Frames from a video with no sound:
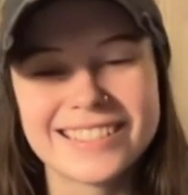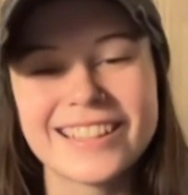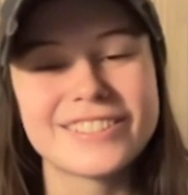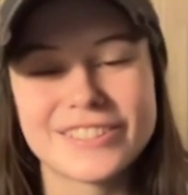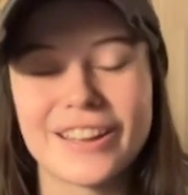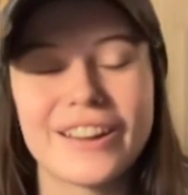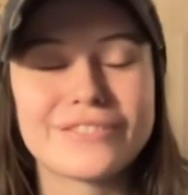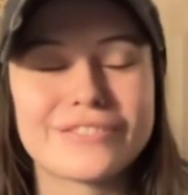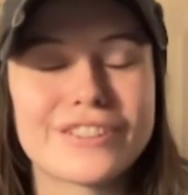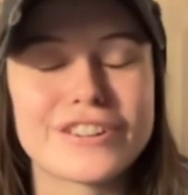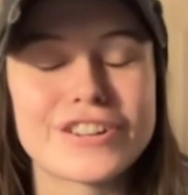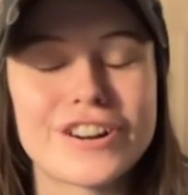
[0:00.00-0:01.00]
it's tough
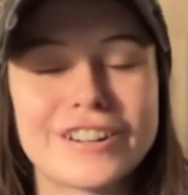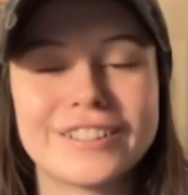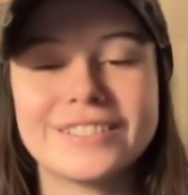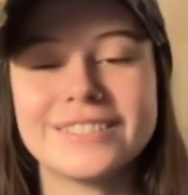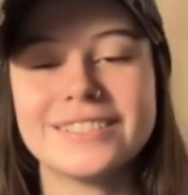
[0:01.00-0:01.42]
for sure.